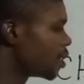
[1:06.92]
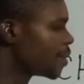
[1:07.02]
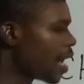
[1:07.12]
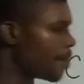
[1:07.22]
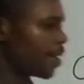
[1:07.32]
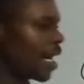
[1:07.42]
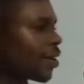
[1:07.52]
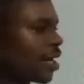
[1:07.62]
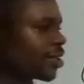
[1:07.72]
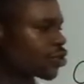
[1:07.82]
Now, let's
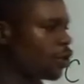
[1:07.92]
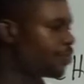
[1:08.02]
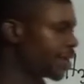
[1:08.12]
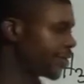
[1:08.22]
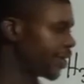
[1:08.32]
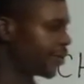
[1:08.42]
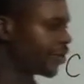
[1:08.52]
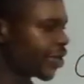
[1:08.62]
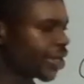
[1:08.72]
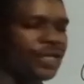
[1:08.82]
look at this compound
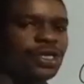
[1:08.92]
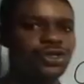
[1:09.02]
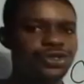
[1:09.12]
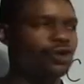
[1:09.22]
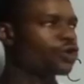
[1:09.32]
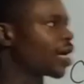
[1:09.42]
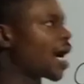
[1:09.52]
here. So,